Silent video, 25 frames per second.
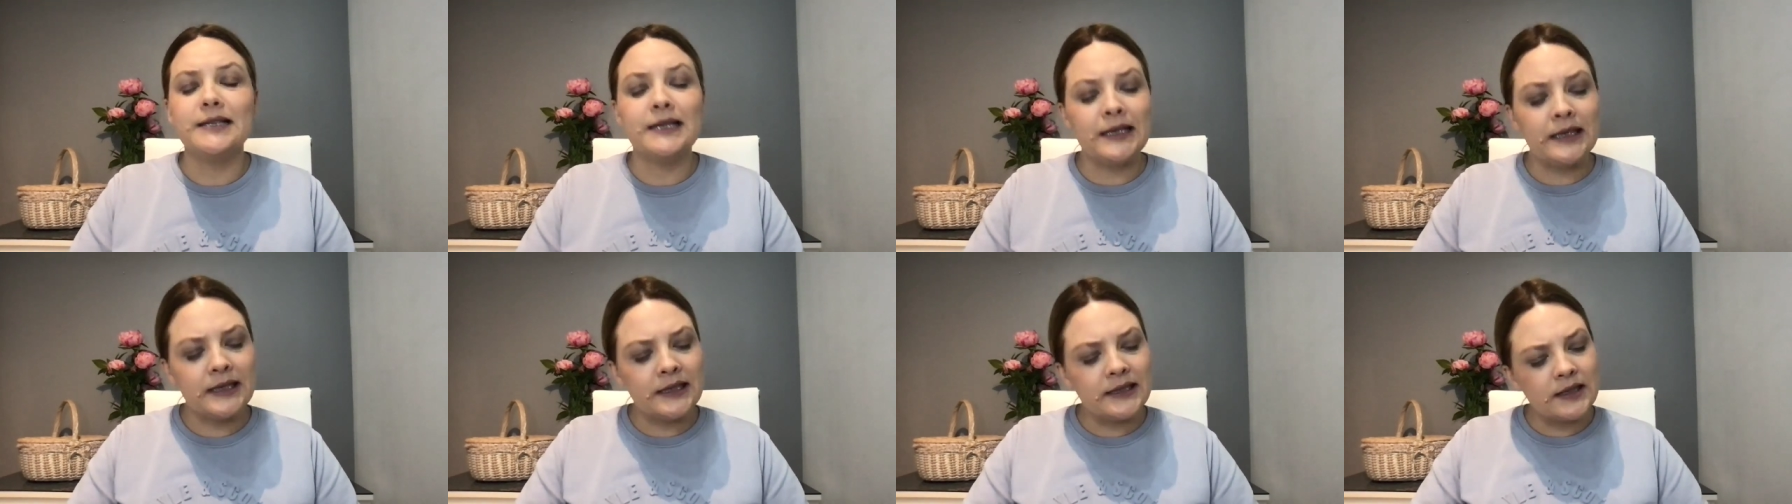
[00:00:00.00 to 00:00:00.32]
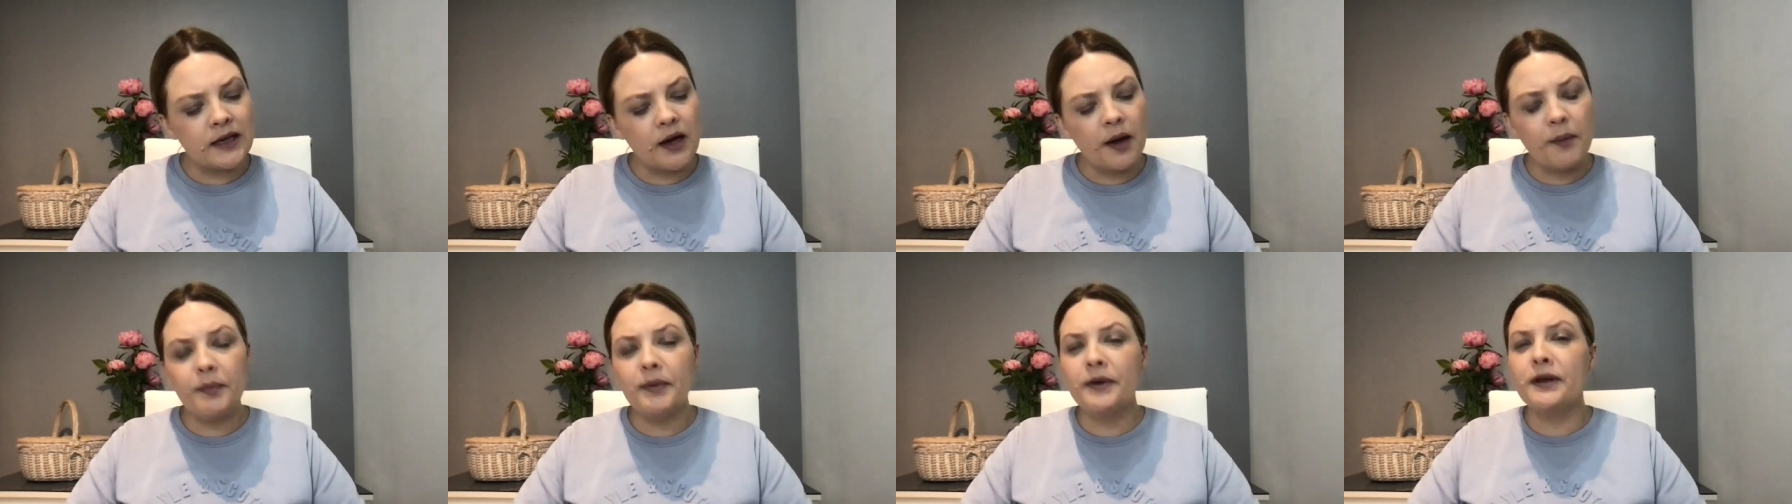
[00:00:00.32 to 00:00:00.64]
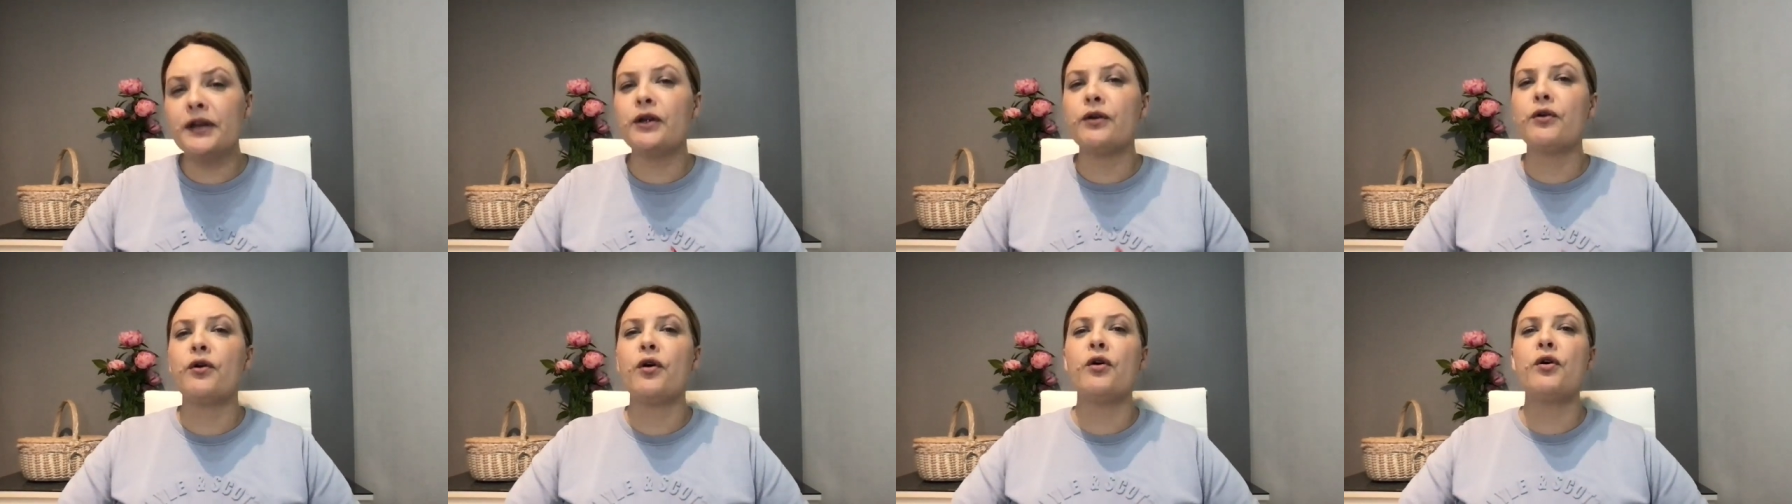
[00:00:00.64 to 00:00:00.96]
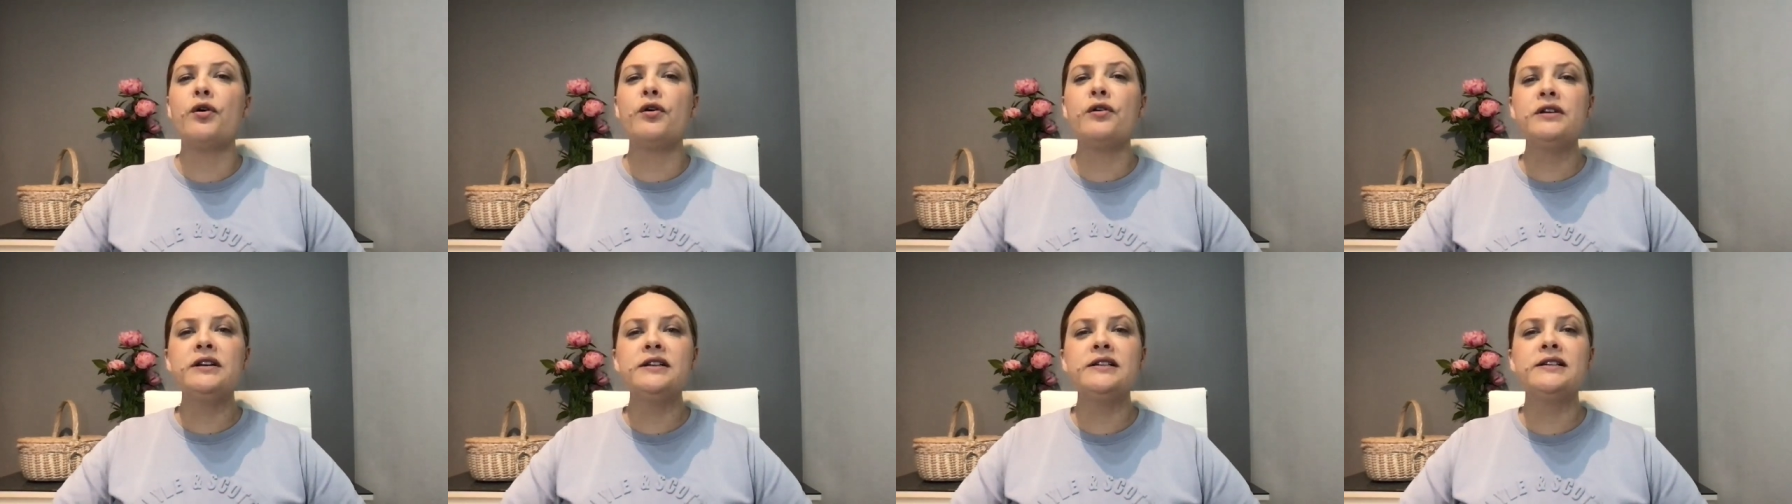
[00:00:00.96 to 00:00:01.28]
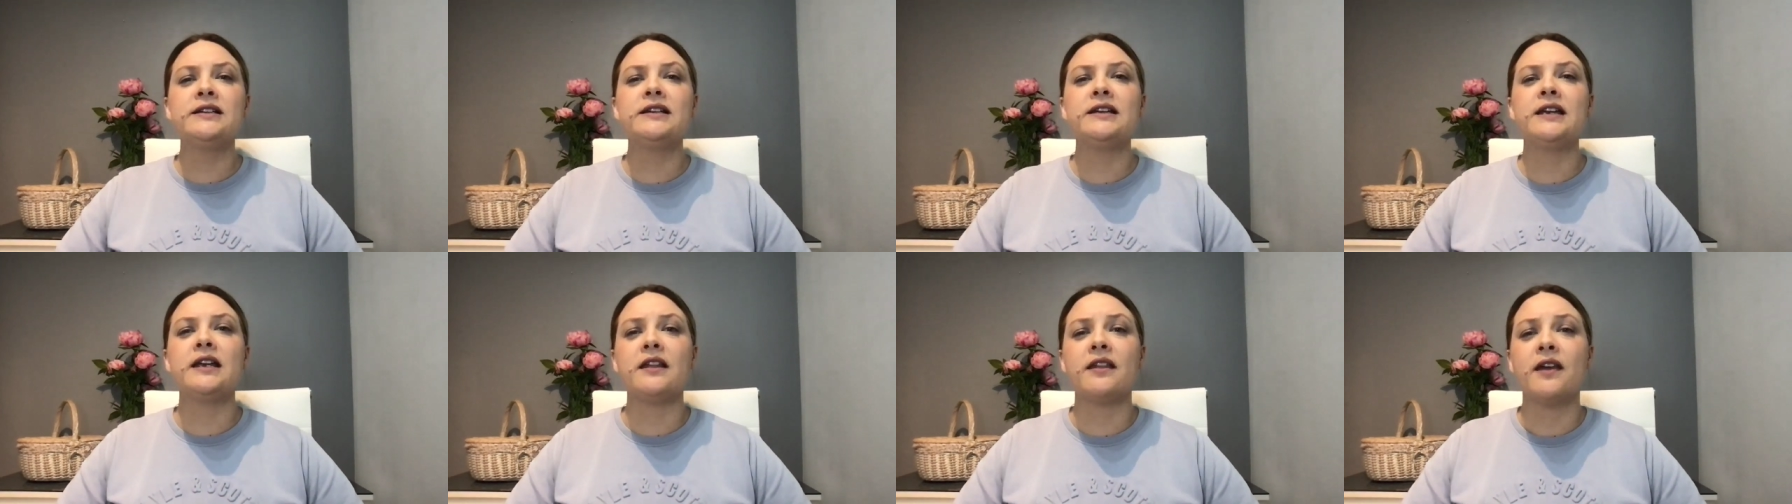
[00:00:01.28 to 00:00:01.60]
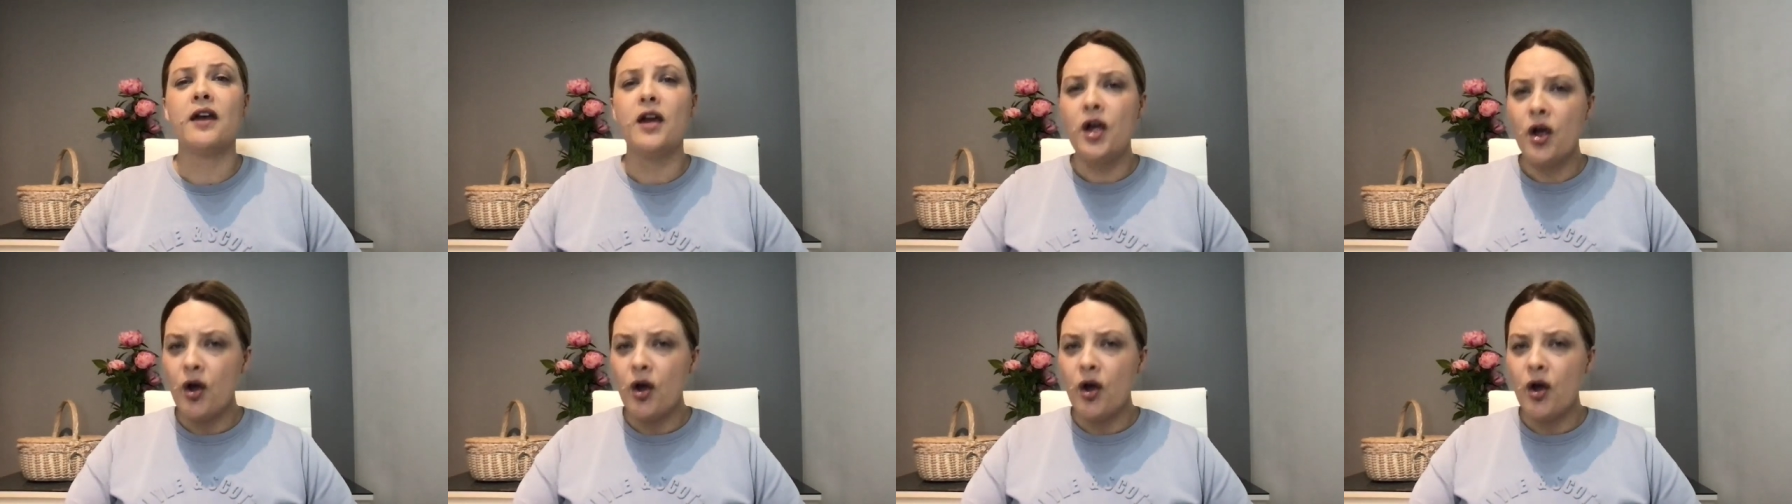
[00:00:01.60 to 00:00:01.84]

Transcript: It is happening underneath,